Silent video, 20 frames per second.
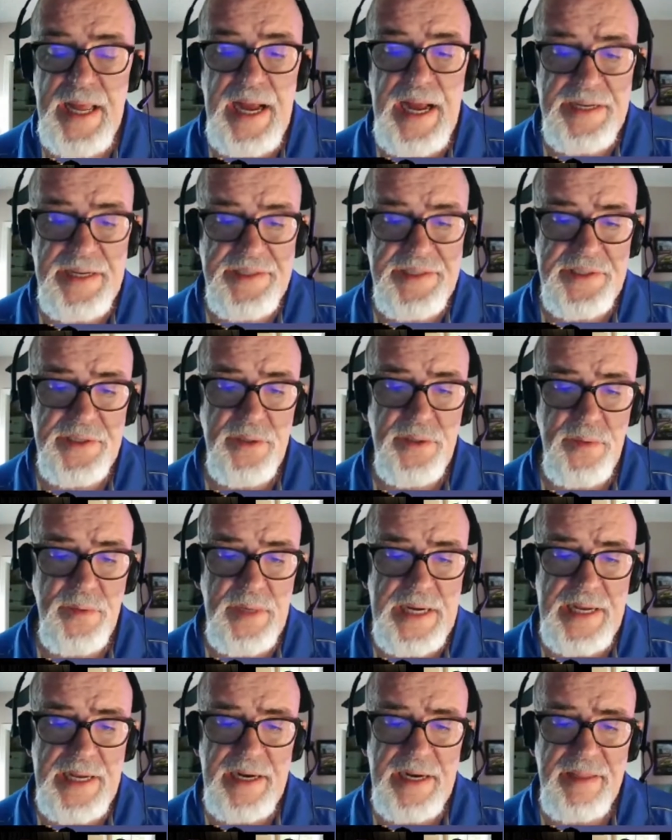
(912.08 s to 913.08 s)
I do,
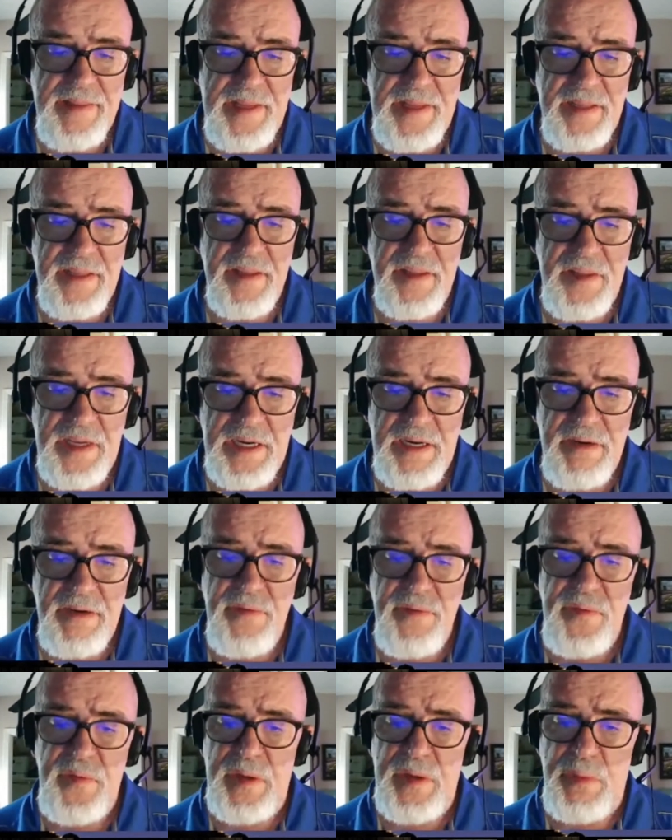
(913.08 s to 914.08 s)
and I think the thing
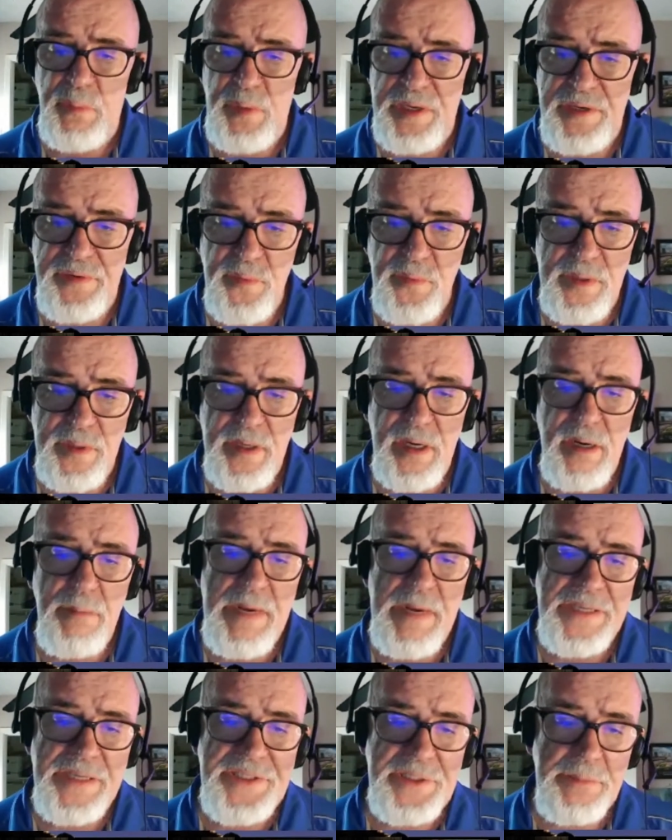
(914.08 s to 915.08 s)
that we do in our
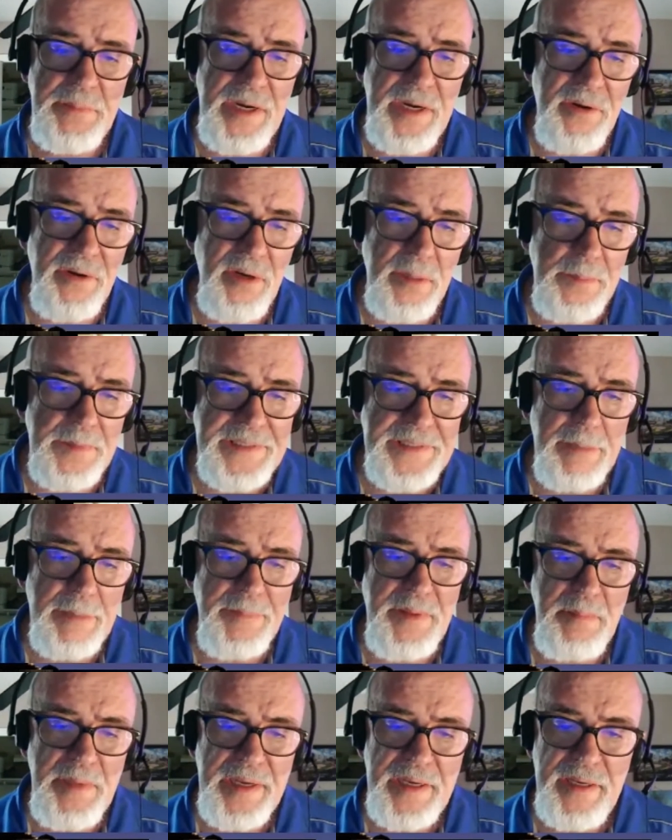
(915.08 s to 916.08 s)
mastermind group is
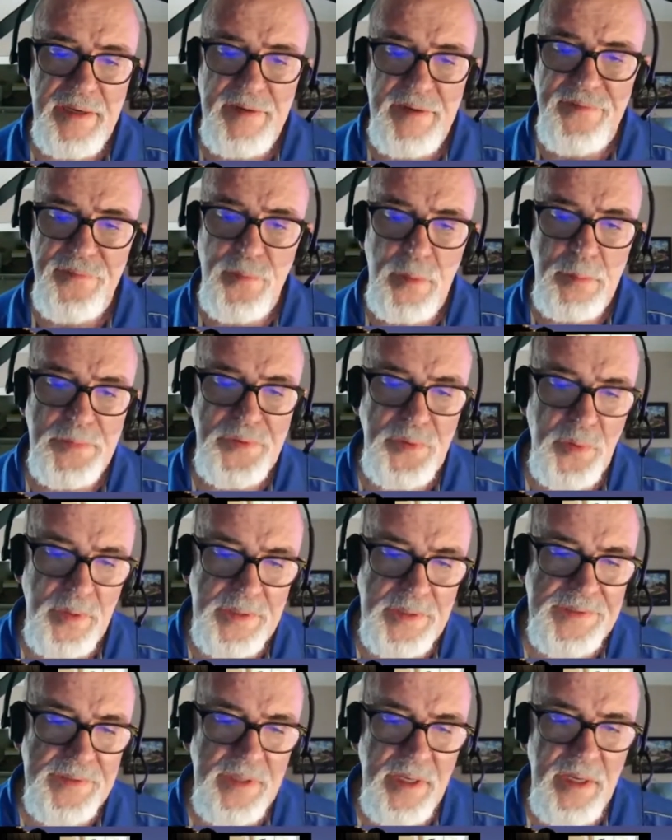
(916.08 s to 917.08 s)
help them make an informed
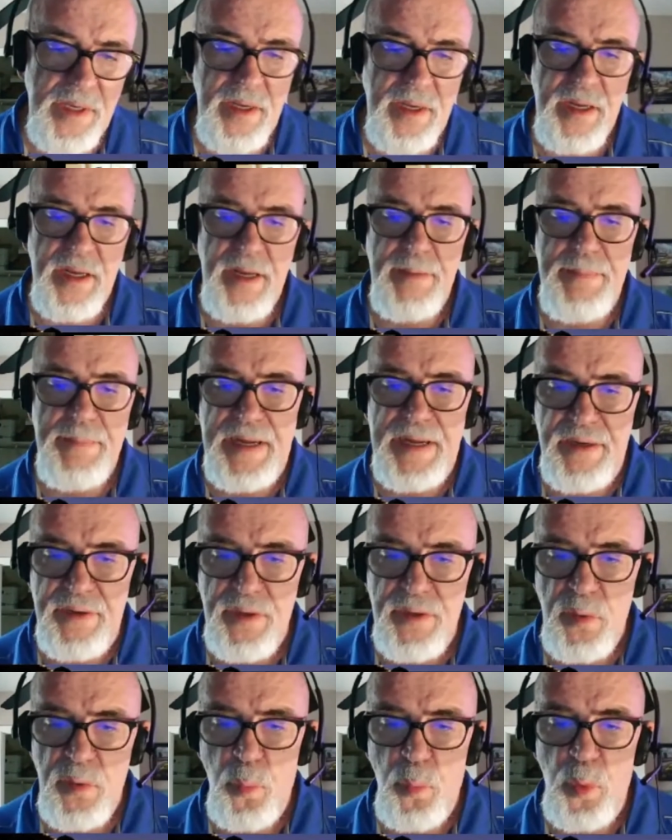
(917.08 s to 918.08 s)
choice
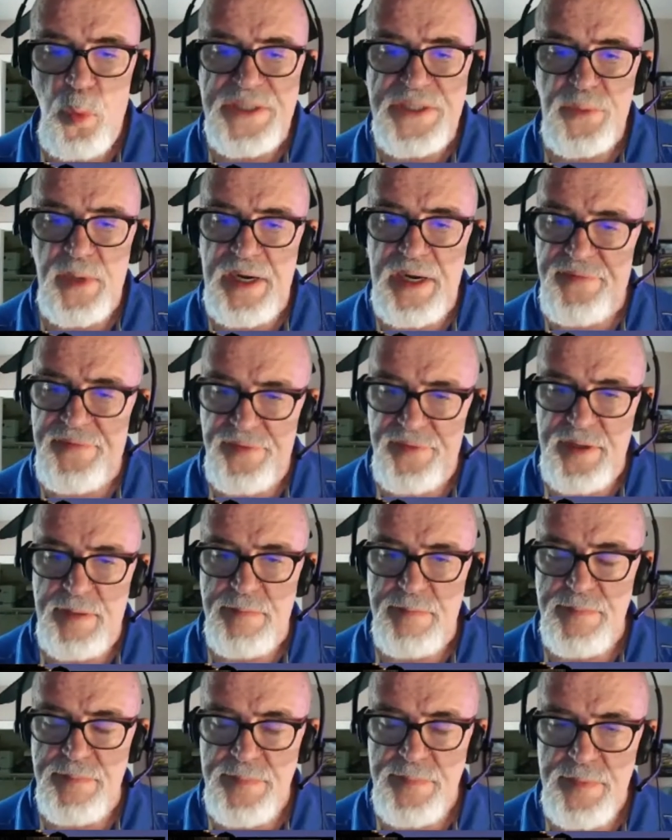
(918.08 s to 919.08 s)
about what's right for
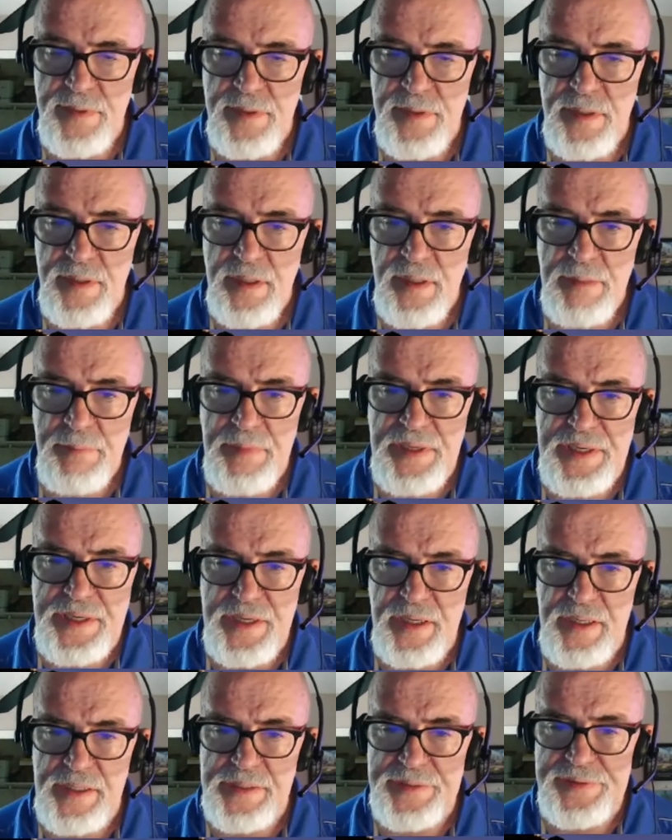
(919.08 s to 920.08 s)
them.
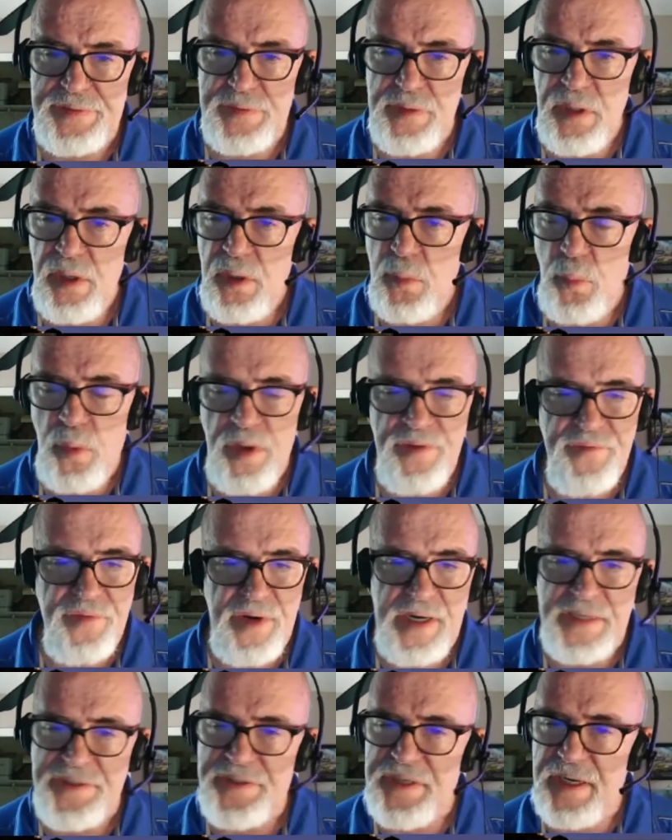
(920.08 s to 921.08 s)
Because one
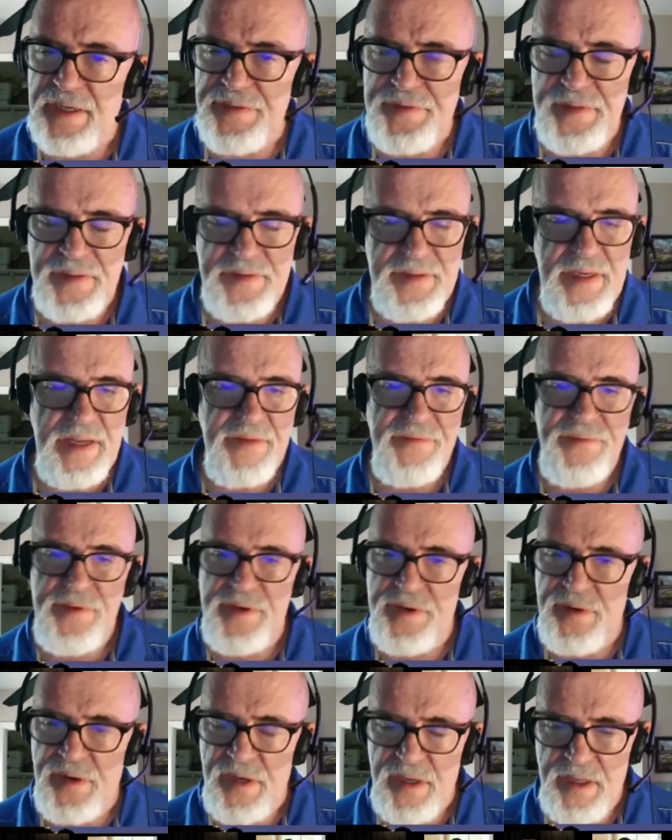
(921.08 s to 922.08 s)
franchise does not
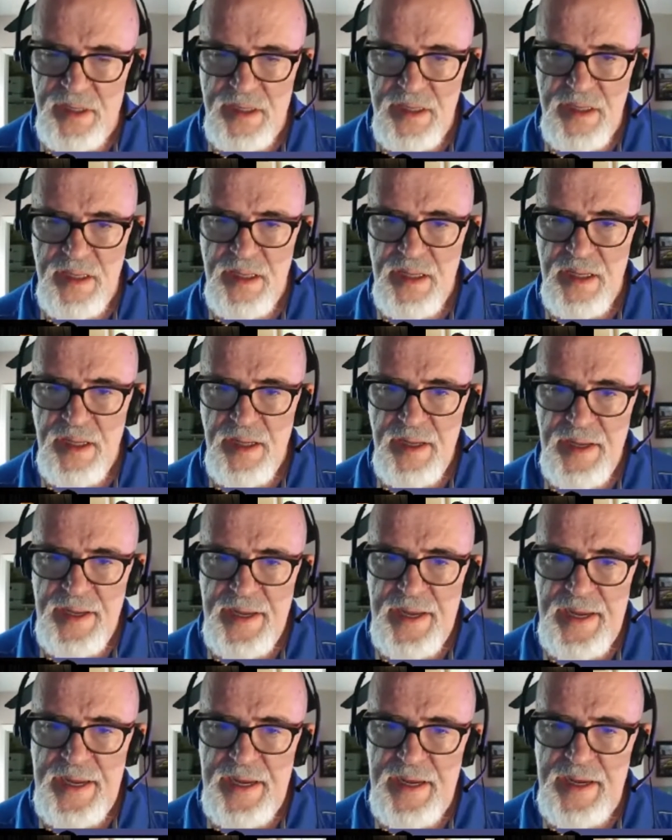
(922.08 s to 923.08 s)
fit all,
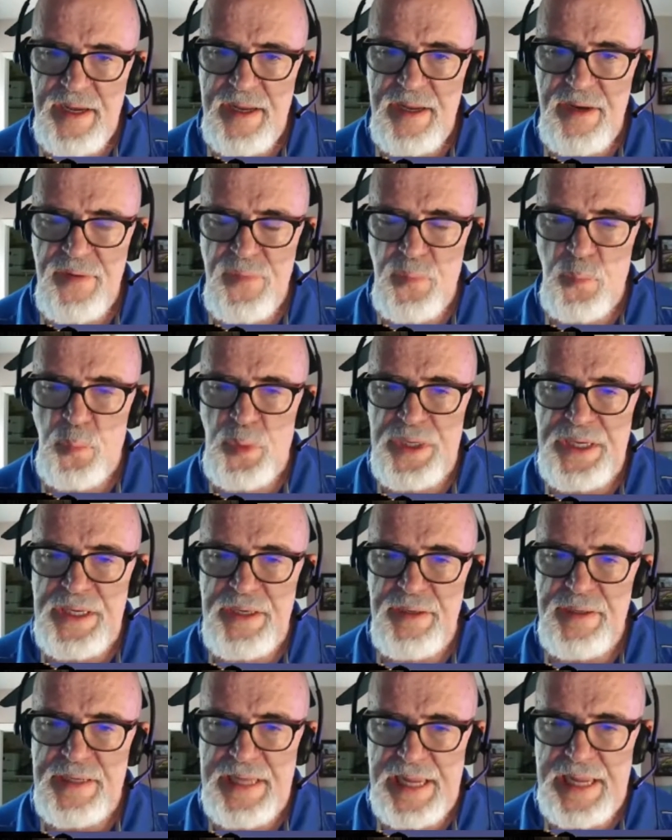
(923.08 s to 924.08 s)
and
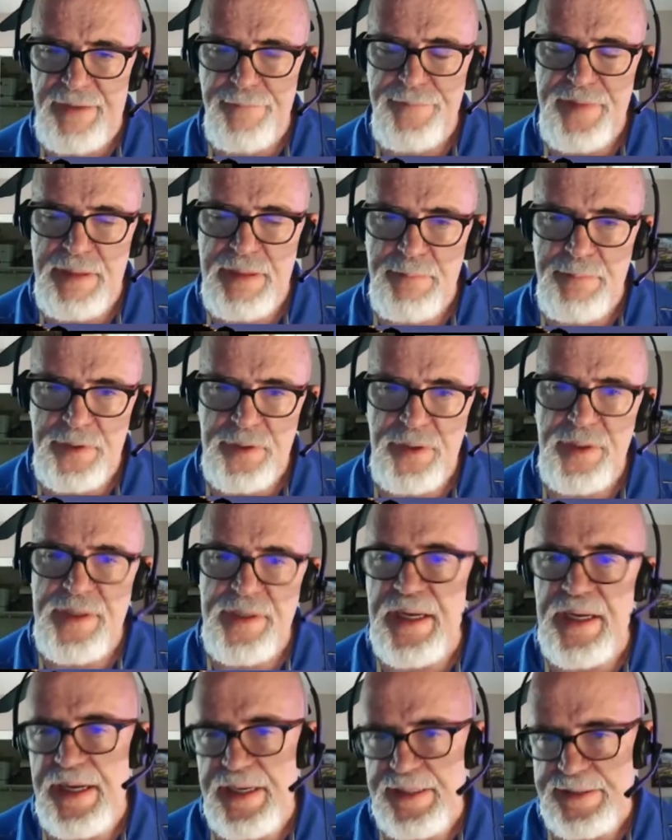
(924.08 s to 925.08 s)
we help them
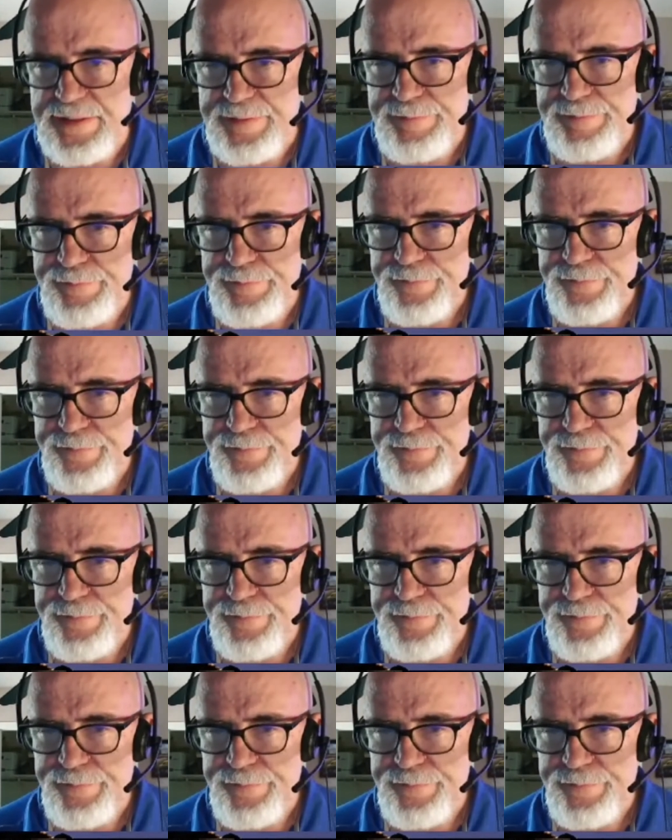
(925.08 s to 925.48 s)
look at